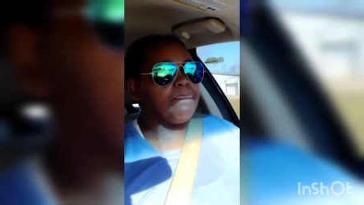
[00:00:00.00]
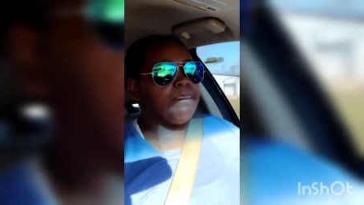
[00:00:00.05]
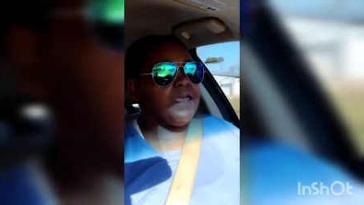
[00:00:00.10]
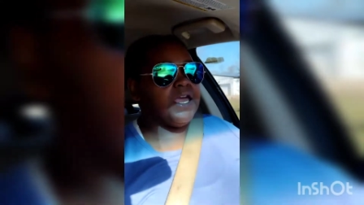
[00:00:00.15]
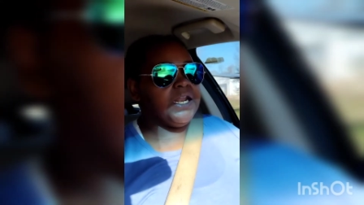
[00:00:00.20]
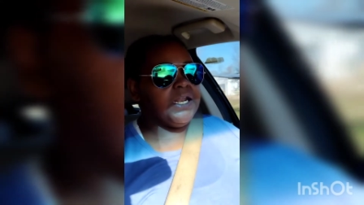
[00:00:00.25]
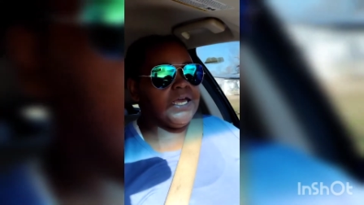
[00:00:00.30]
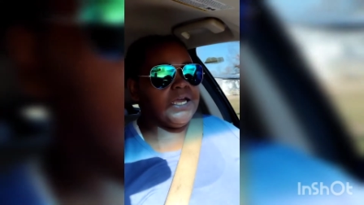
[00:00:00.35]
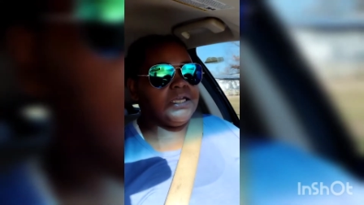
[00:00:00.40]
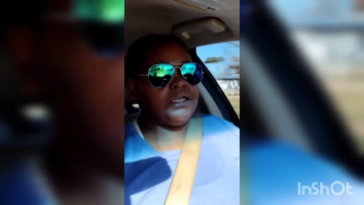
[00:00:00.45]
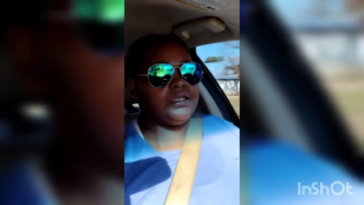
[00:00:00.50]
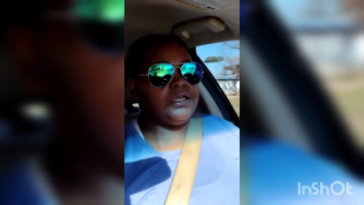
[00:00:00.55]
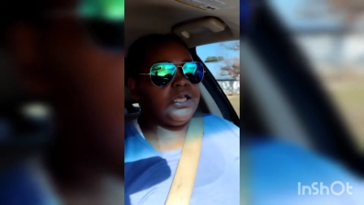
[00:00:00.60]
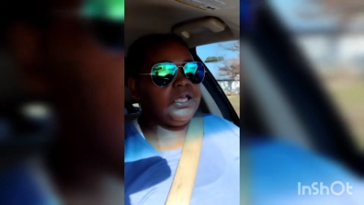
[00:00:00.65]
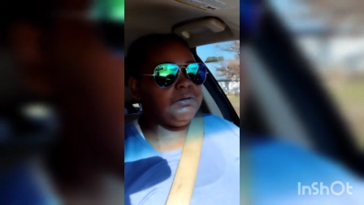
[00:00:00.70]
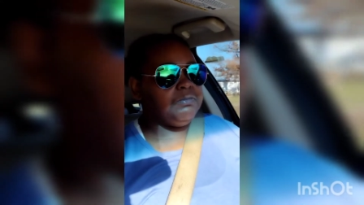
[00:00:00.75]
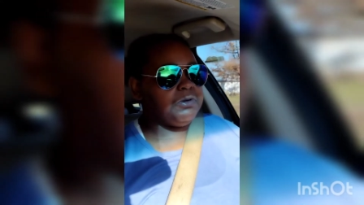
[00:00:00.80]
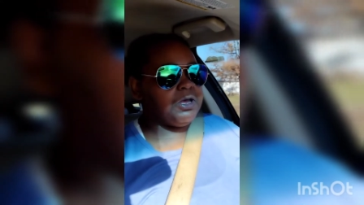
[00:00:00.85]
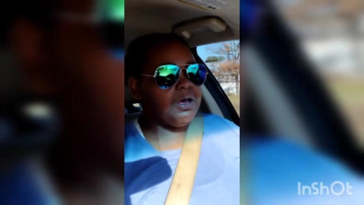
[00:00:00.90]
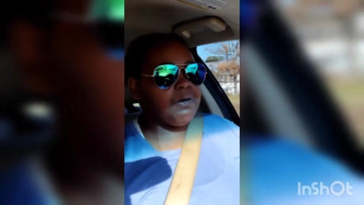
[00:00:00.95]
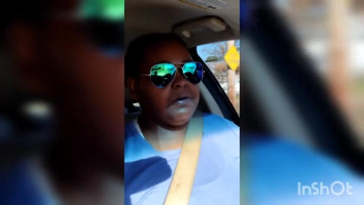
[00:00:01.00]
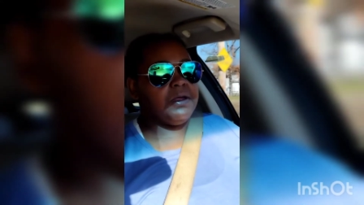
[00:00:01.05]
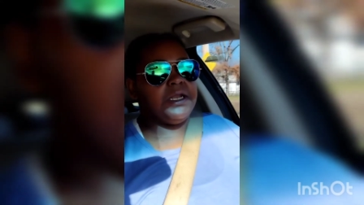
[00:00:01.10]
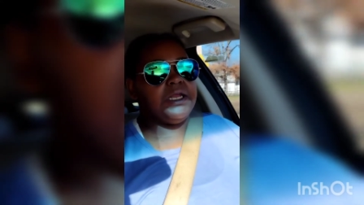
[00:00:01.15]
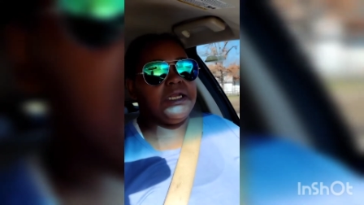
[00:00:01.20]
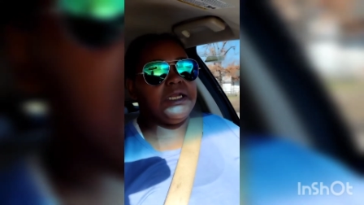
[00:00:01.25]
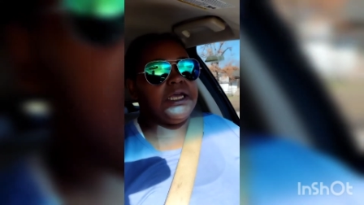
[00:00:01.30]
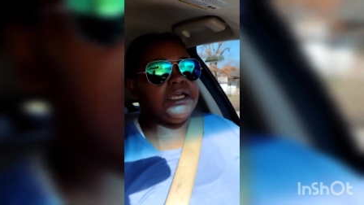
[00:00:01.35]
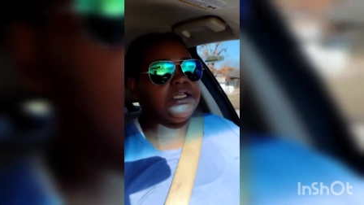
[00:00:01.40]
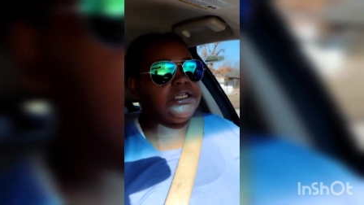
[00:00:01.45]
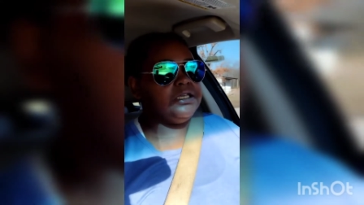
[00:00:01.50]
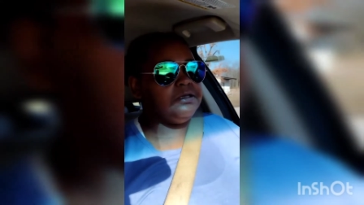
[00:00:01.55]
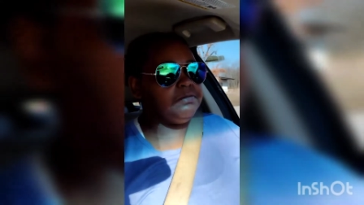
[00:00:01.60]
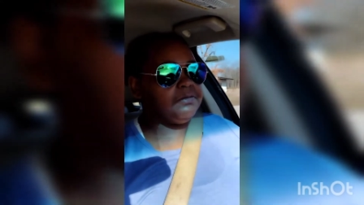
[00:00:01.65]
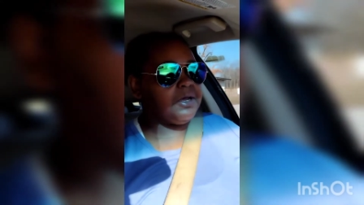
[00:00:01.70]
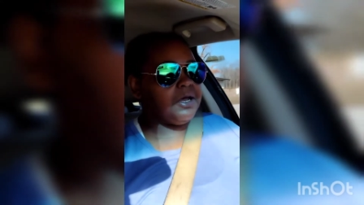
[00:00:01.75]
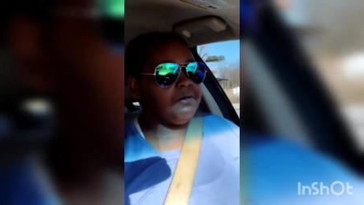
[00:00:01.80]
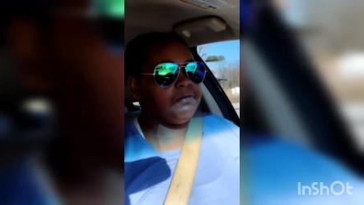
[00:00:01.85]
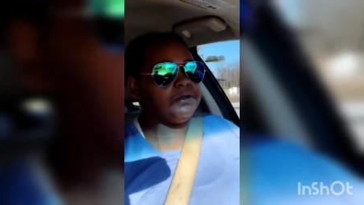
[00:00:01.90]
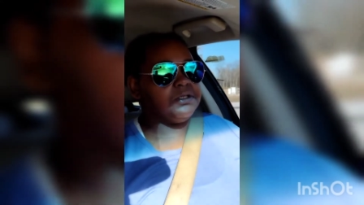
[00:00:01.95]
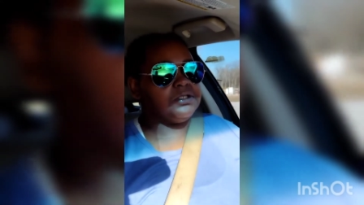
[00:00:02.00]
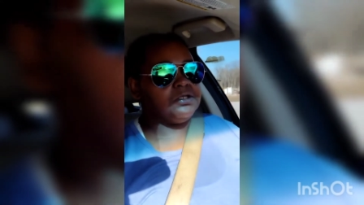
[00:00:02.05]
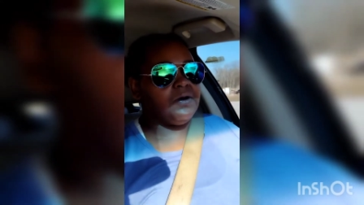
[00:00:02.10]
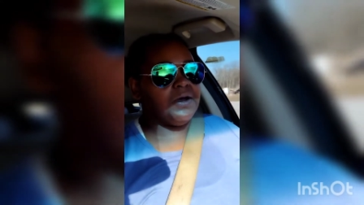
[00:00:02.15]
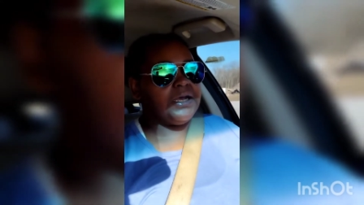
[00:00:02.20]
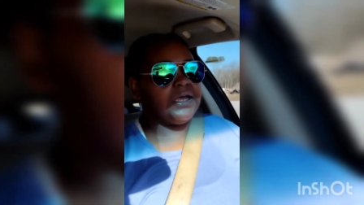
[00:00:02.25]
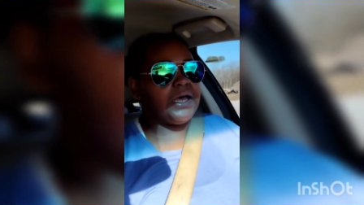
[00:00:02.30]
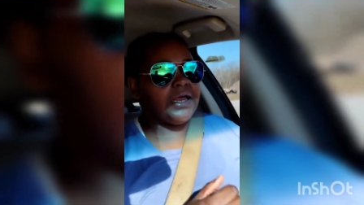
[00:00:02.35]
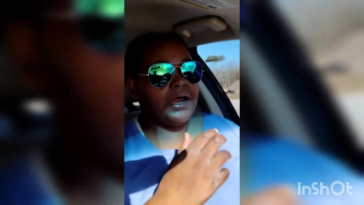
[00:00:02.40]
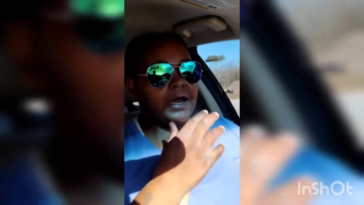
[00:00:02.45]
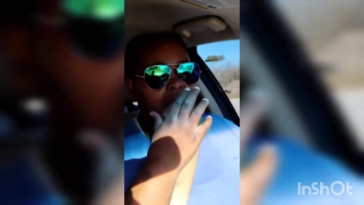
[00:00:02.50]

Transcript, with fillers: And they keep coming and they keep coming. So I got